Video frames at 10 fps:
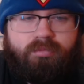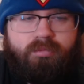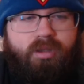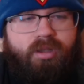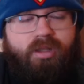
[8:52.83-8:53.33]

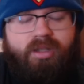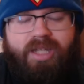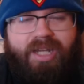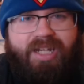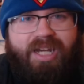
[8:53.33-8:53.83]
Okay?
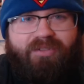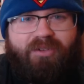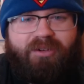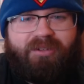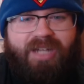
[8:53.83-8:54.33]
They can
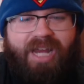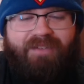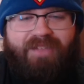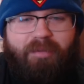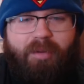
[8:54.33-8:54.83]
never
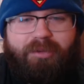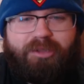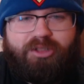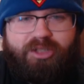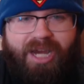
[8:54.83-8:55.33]
have that moment
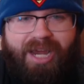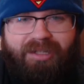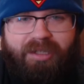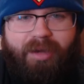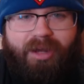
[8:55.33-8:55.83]
to chat
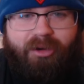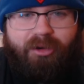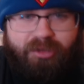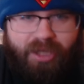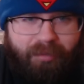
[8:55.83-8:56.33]
about
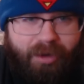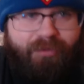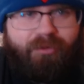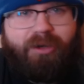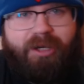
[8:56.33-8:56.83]
her job
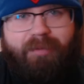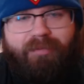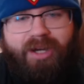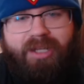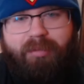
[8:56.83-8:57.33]
offer, him
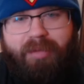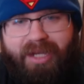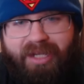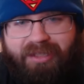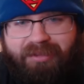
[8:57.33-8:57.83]
finding the
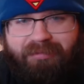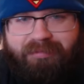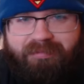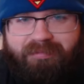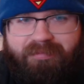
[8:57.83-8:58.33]
beacon.
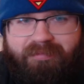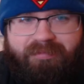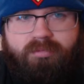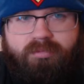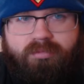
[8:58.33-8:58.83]
Well,
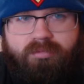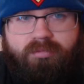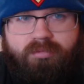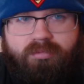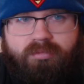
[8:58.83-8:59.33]
and
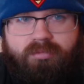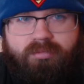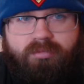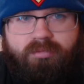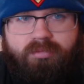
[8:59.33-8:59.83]
when
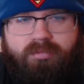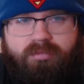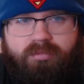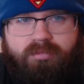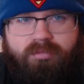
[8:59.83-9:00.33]
Superman
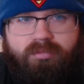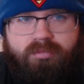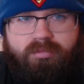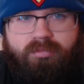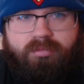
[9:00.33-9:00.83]

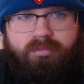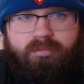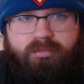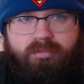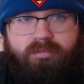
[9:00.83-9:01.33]
faltered,
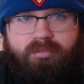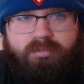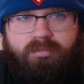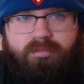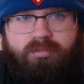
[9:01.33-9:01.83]
it
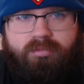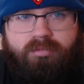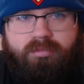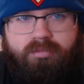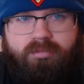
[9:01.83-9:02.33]
was
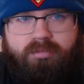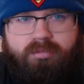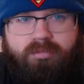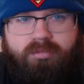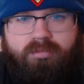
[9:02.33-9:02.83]
Dr.
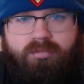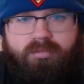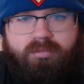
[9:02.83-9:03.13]
Irons who